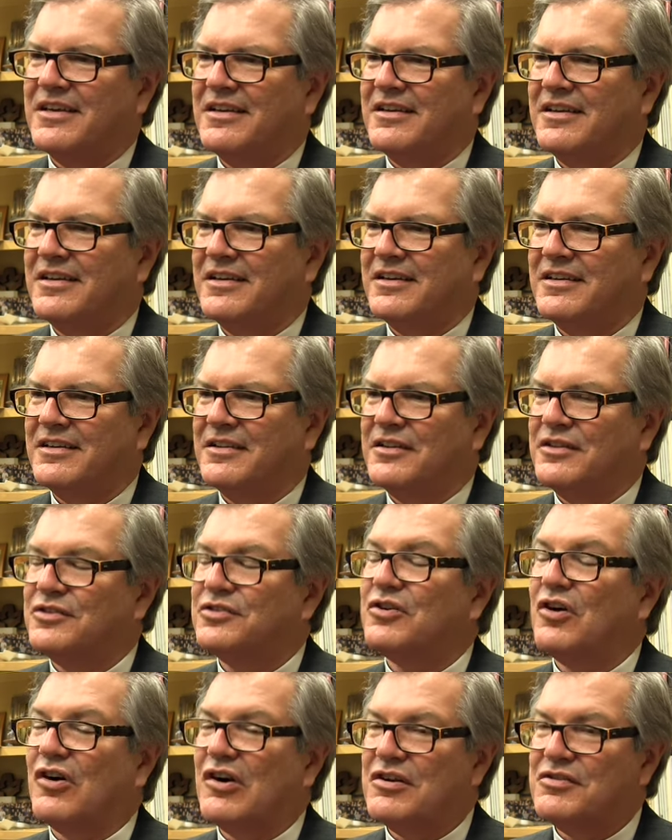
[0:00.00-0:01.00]
The
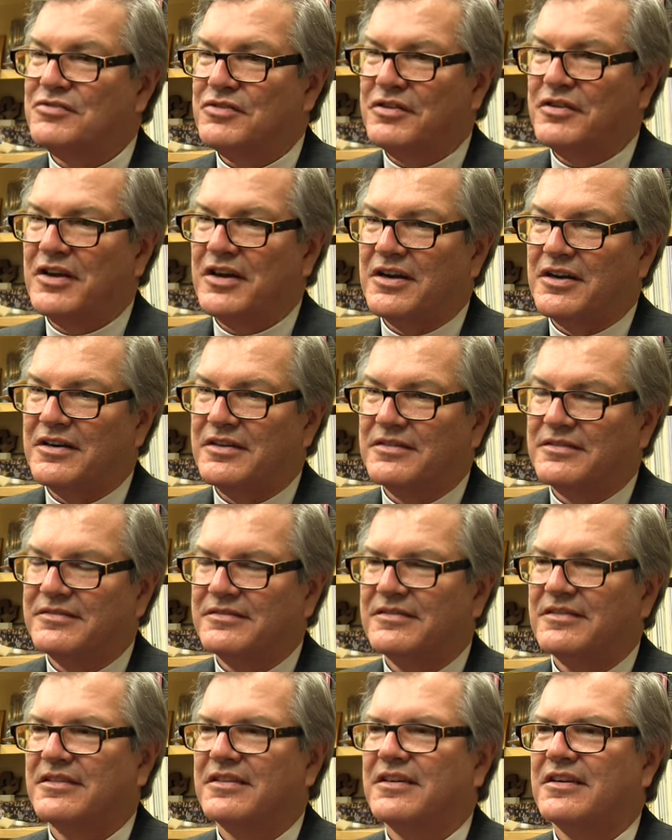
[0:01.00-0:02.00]
scars are there,
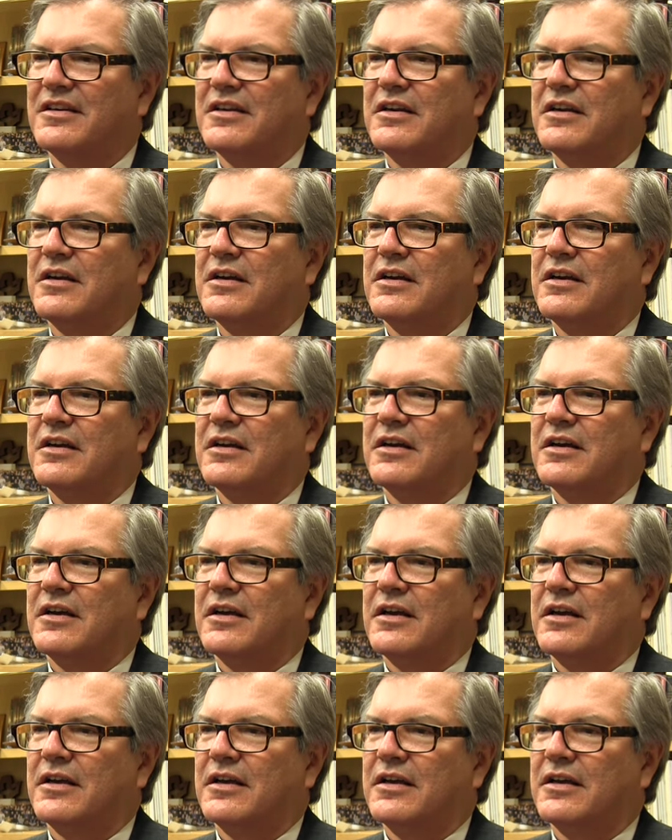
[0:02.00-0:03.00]

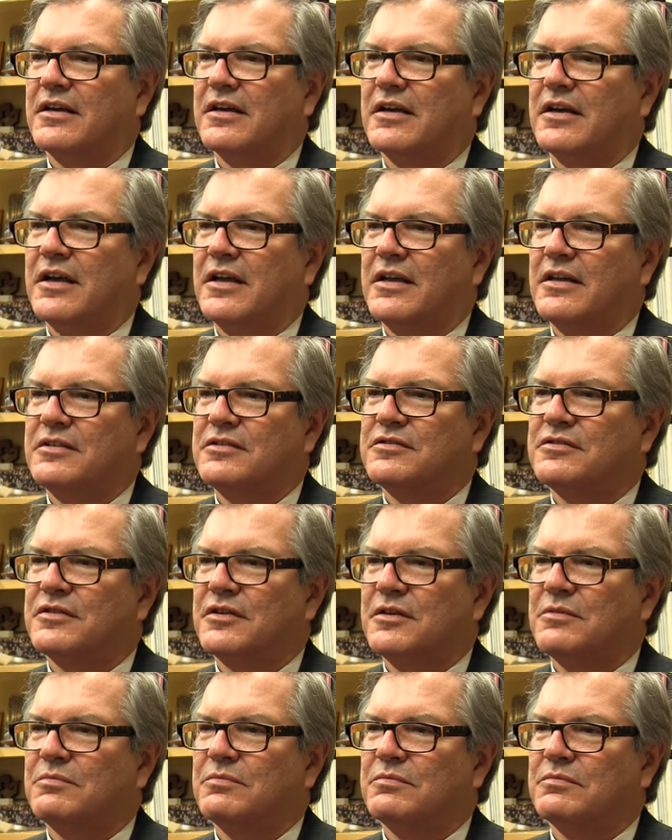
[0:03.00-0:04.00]
and in
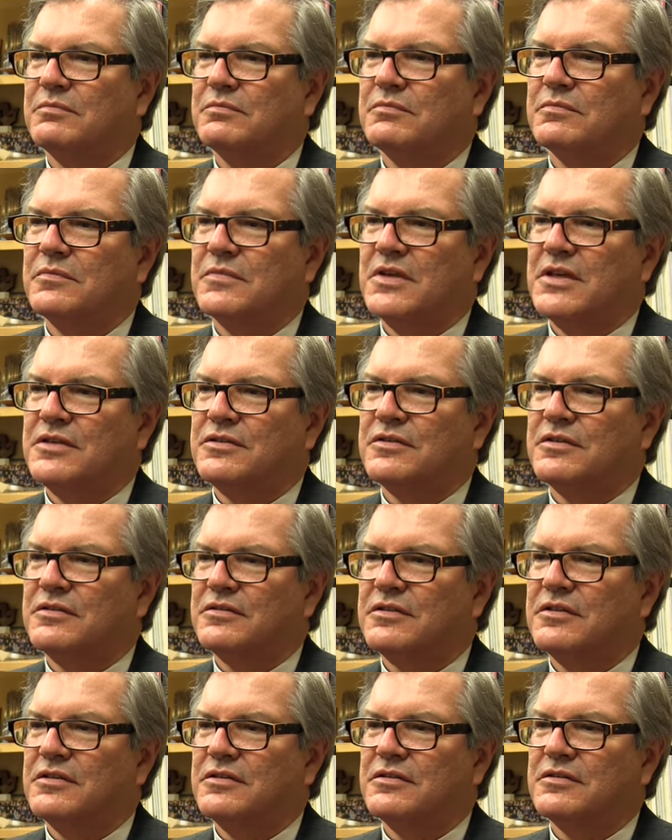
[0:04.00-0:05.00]
some
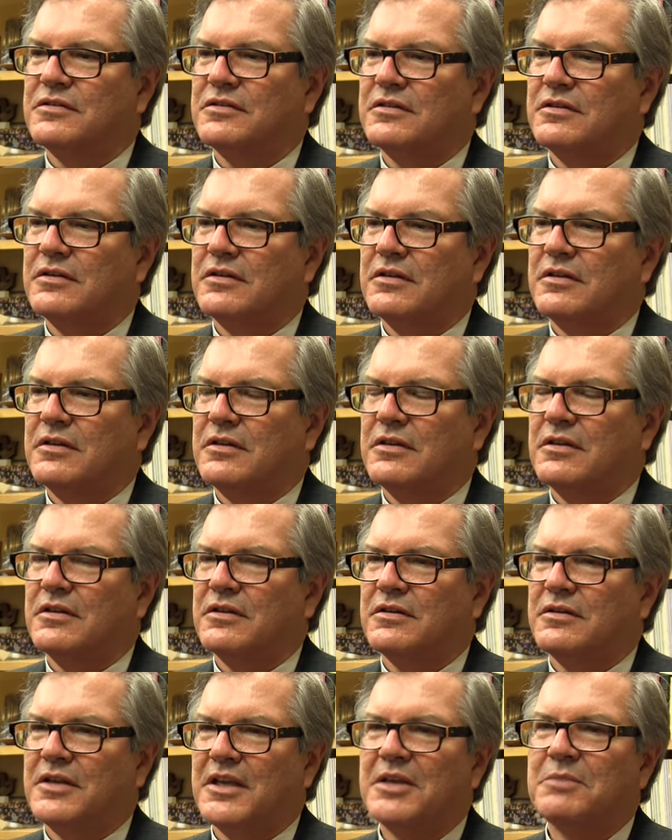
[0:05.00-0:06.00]
instances,
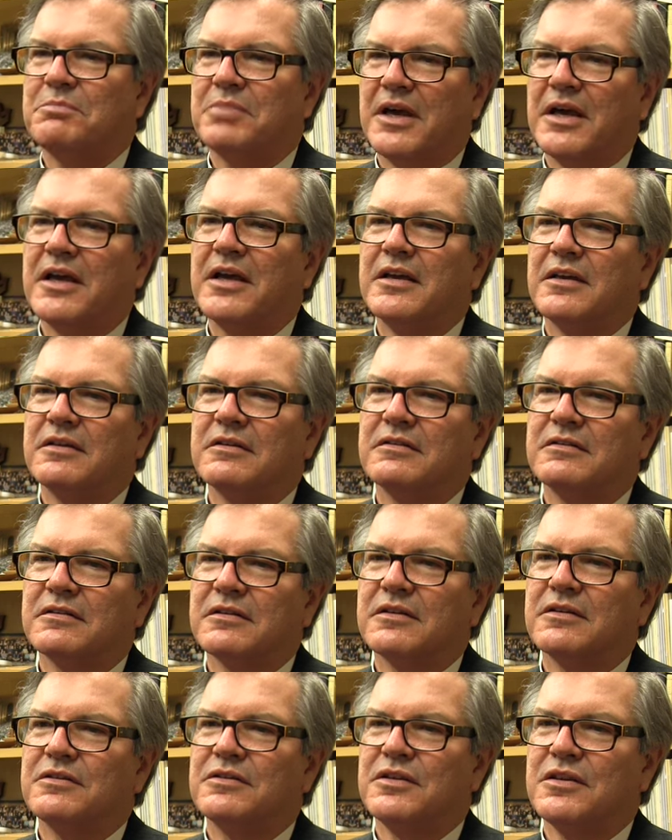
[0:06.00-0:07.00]
deep pain
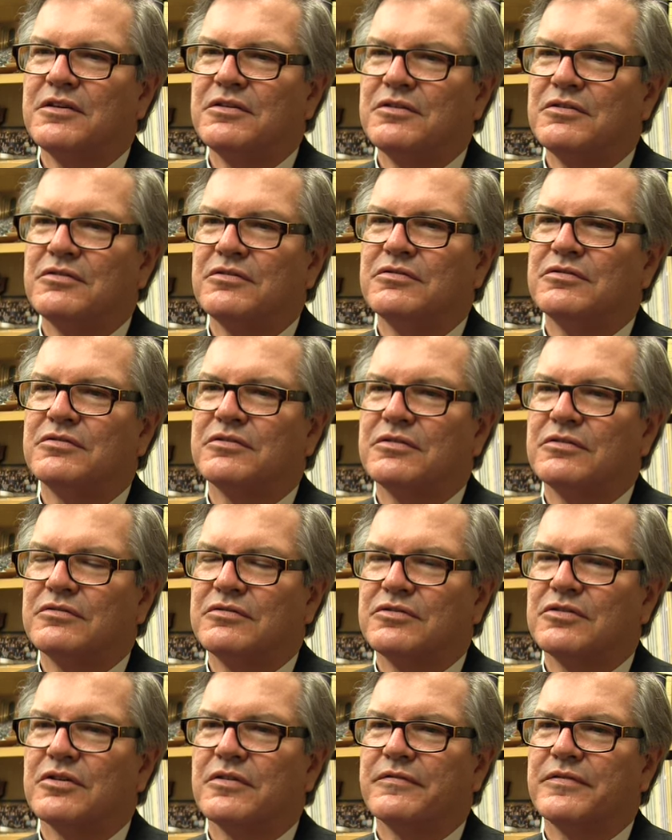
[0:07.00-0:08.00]
continues to
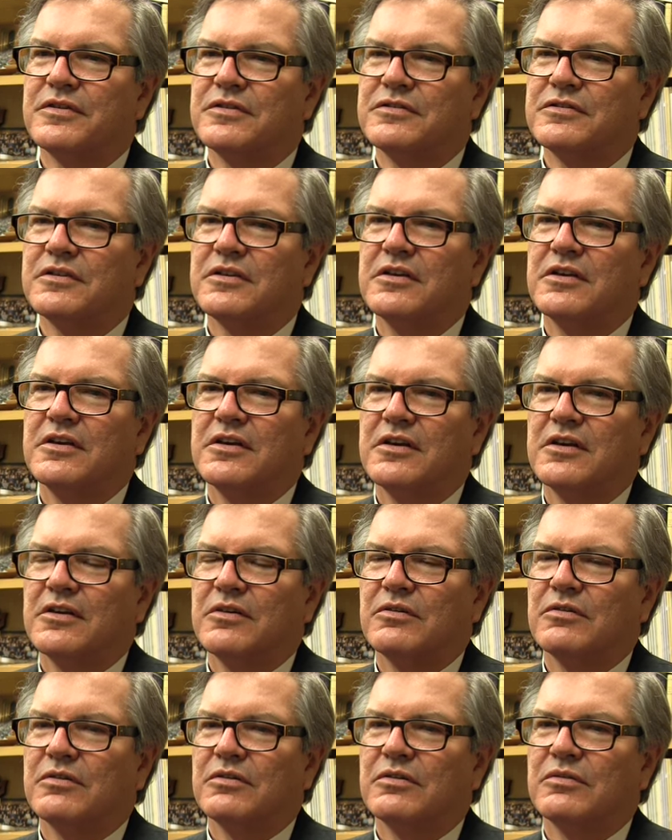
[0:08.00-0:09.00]
surface
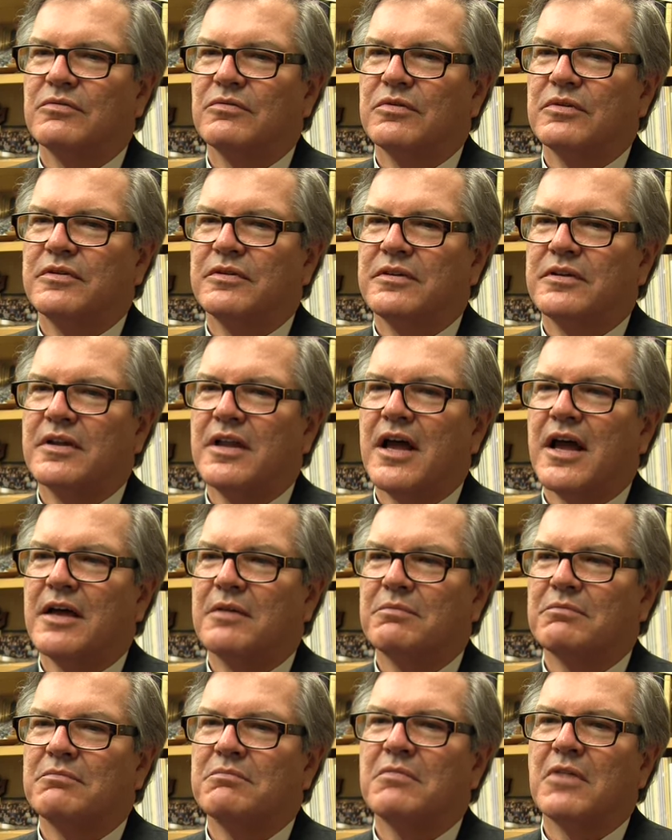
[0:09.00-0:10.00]
with
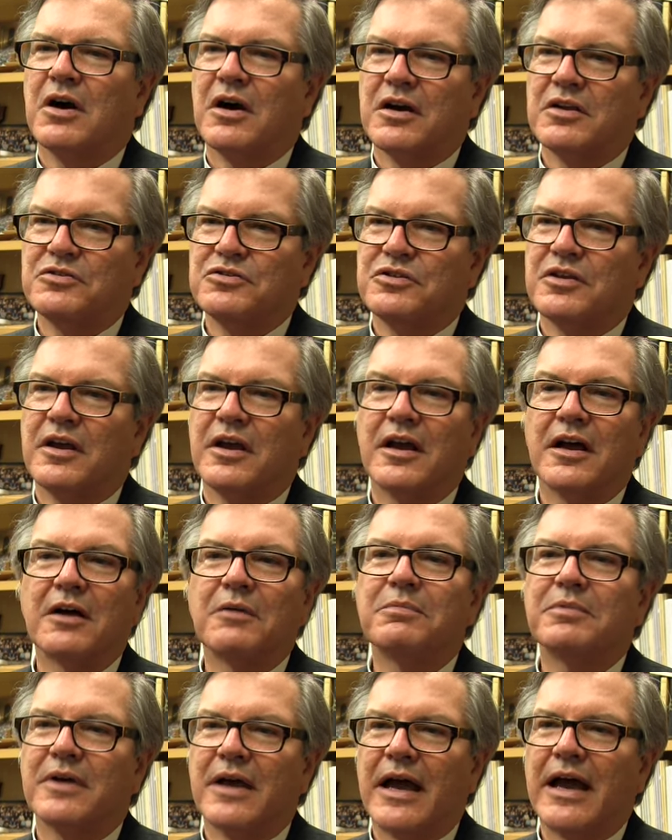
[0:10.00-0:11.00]
not much
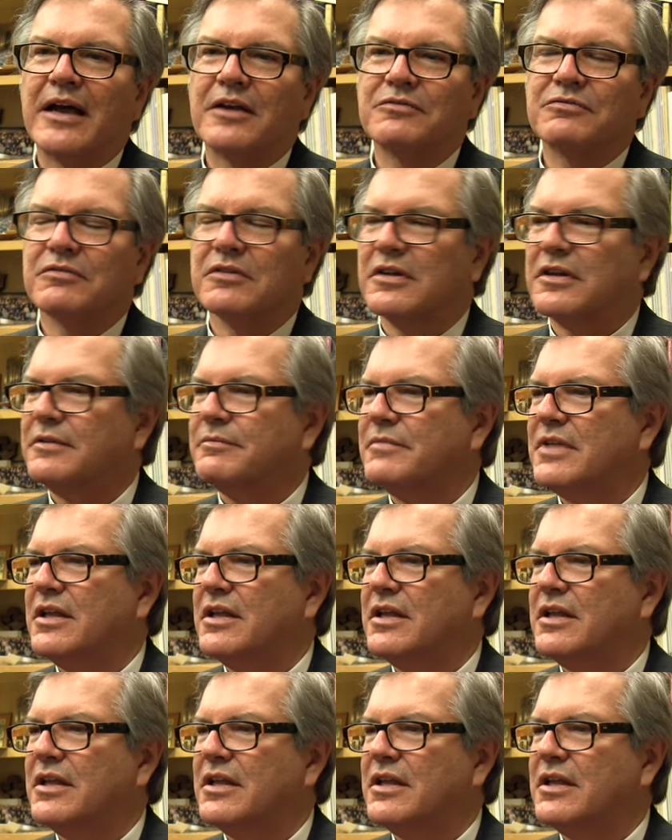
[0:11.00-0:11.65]
help, actually.